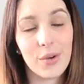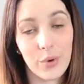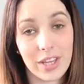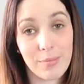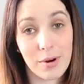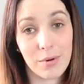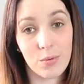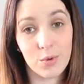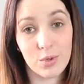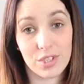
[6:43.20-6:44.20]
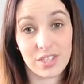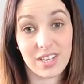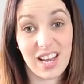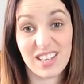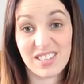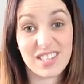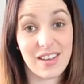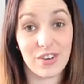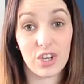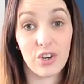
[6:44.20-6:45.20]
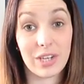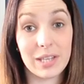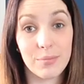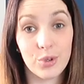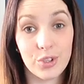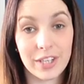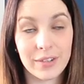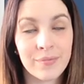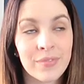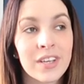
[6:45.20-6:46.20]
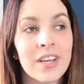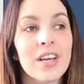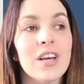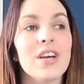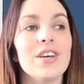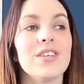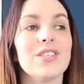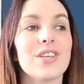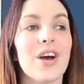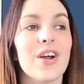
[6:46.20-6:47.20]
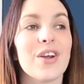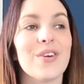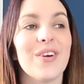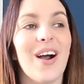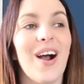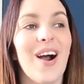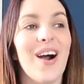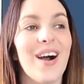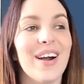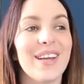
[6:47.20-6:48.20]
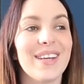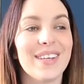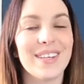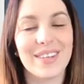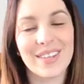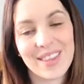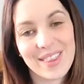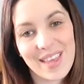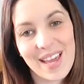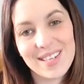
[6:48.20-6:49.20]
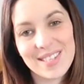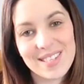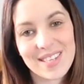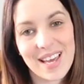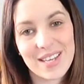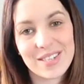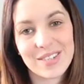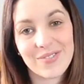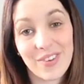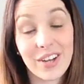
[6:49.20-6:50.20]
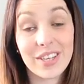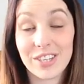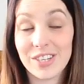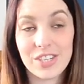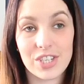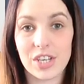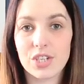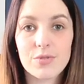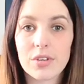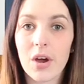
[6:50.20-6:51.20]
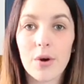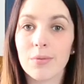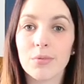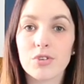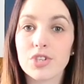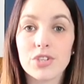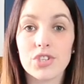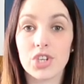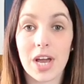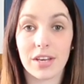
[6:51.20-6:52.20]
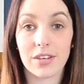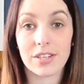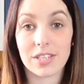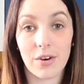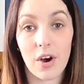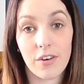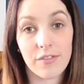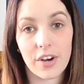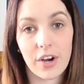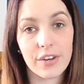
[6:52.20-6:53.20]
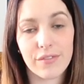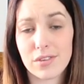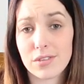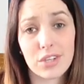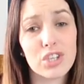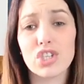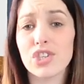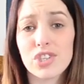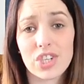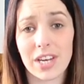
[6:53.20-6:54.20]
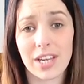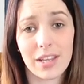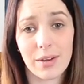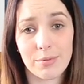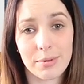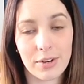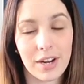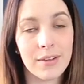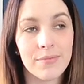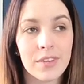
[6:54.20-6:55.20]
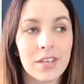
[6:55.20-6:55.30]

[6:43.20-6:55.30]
when they broke my waters at 7 o'clock in the morning. So I then said, right, can you check? And she was like, oh, I'm not due to check until 5:30. I was like, could you just check now? That would be great.